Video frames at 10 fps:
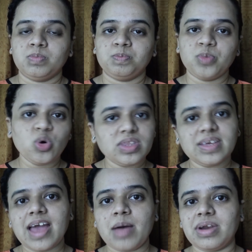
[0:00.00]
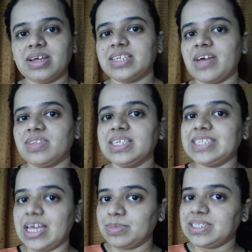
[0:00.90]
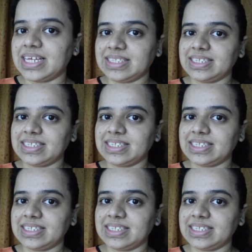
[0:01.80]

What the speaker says: Both the cameras have the same sensor